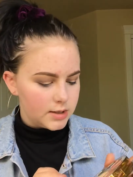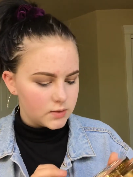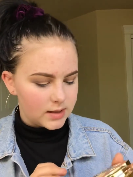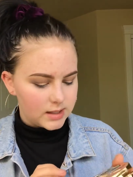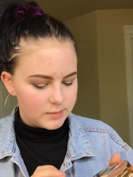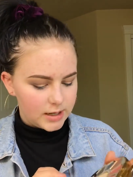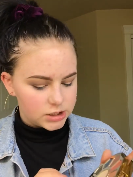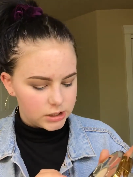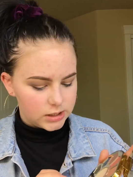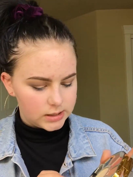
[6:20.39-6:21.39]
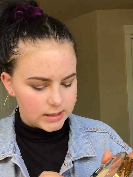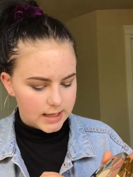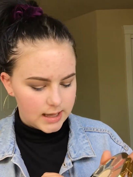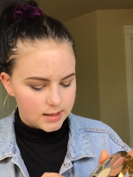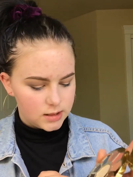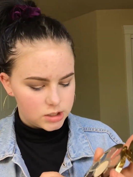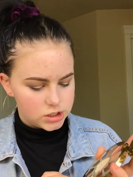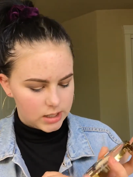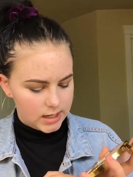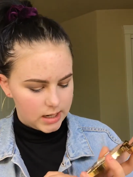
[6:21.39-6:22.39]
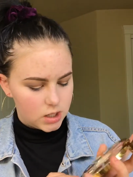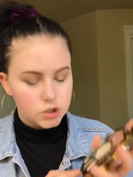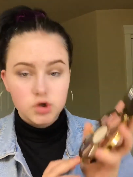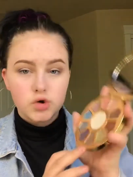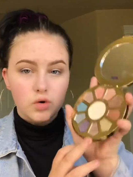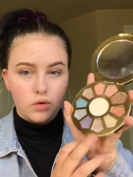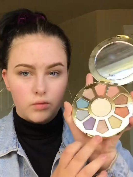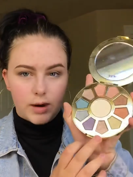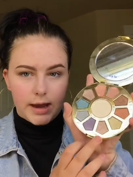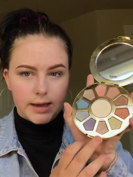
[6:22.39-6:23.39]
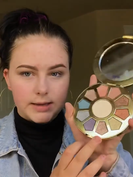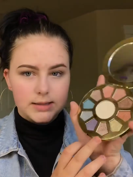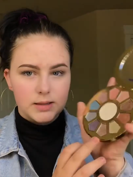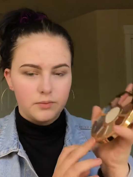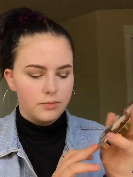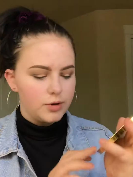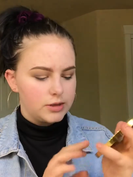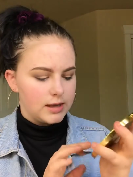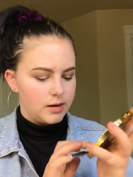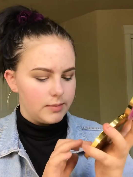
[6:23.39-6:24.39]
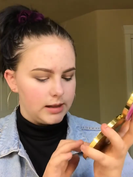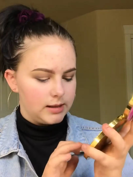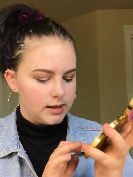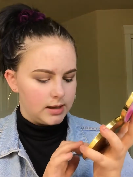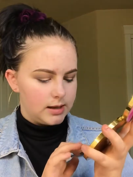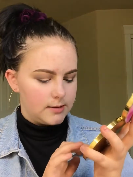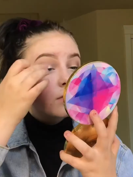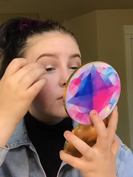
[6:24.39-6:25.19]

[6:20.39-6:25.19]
So I think I'm actually gonna take the shade Trance and put that on my lid.